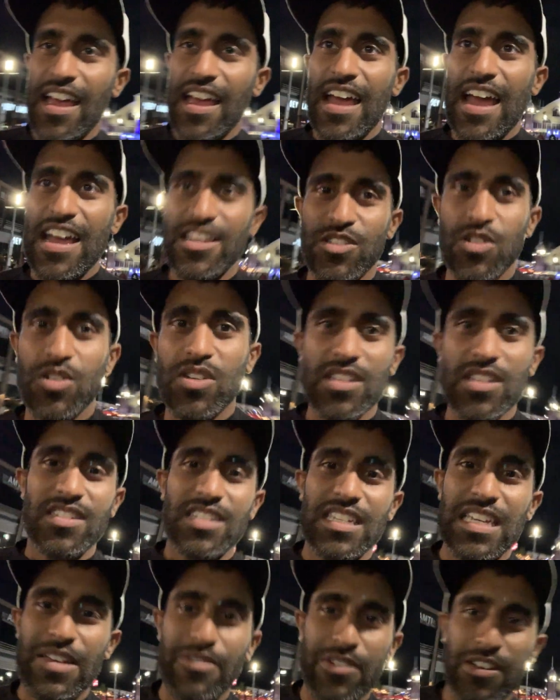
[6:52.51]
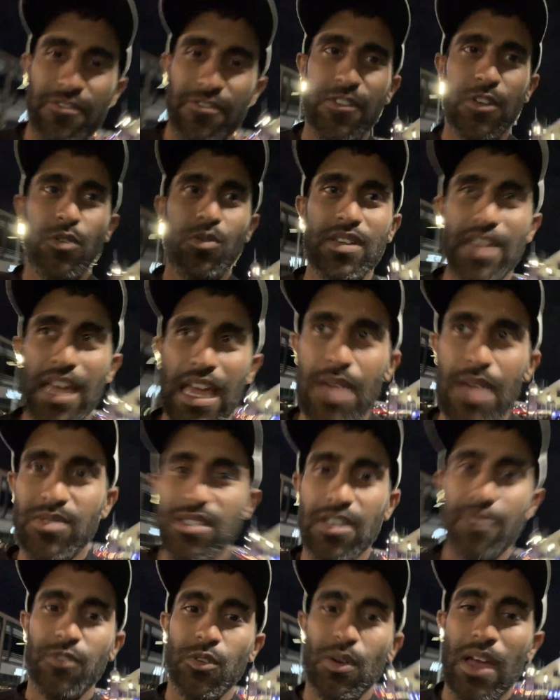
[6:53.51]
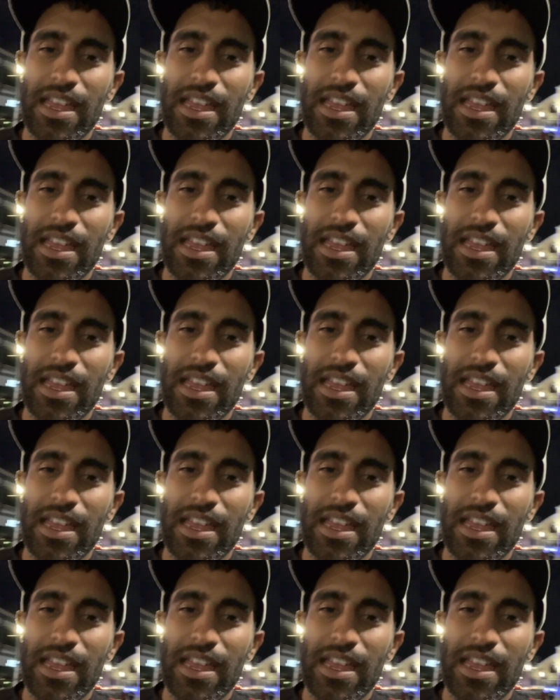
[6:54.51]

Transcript: As you can see, even a few games if you